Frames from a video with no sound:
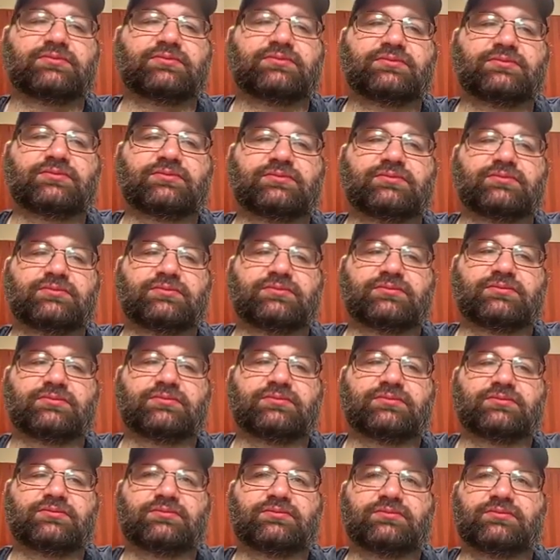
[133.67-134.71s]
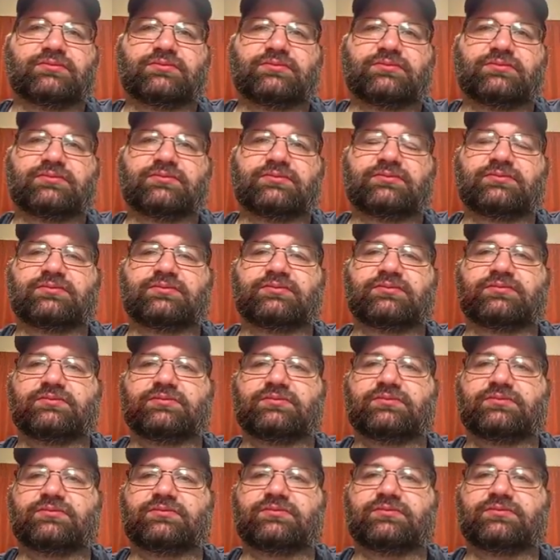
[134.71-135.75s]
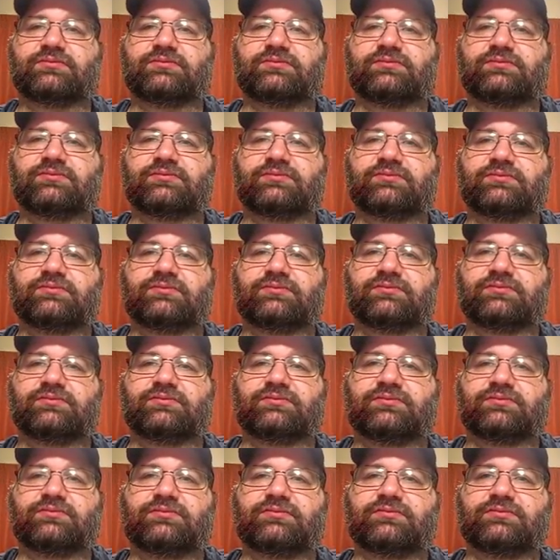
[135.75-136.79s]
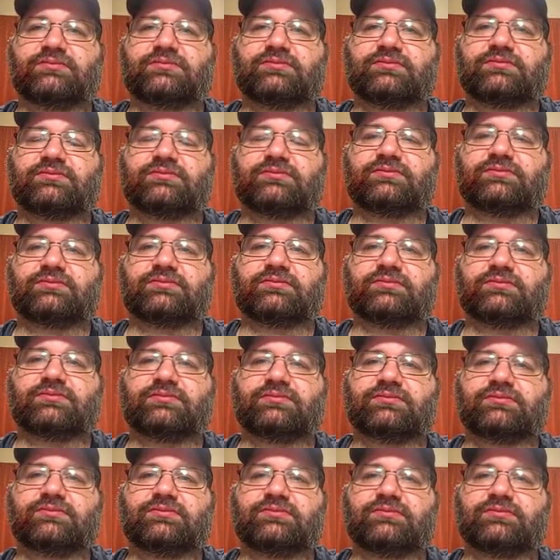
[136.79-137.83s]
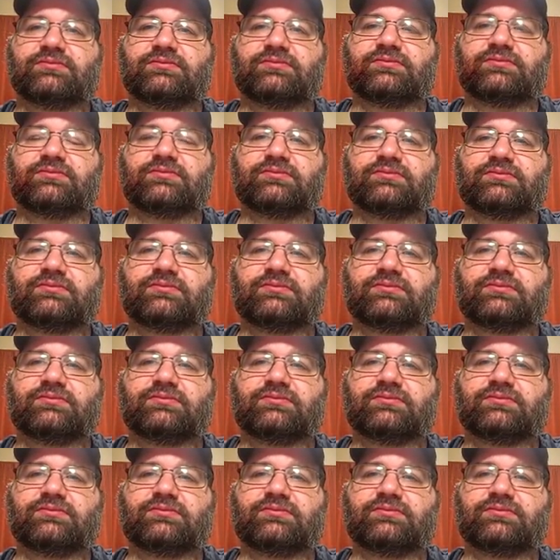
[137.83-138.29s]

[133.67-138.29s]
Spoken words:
The person shown says nothing.